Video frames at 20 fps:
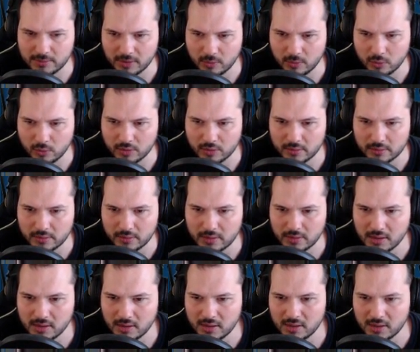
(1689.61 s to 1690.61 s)
by a warden.
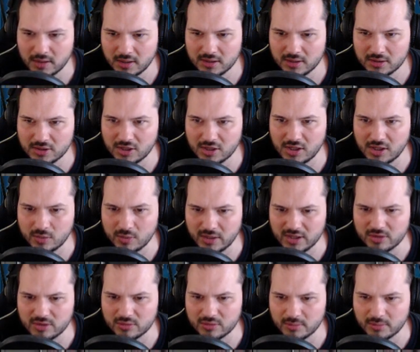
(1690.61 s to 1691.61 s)
Gee,
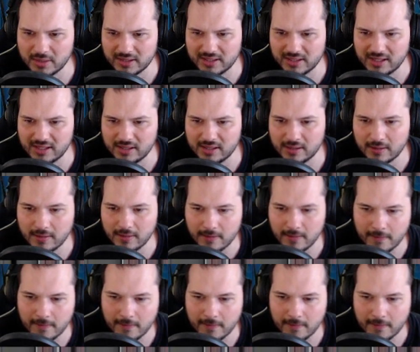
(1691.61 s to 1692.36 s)
way to ruin my day.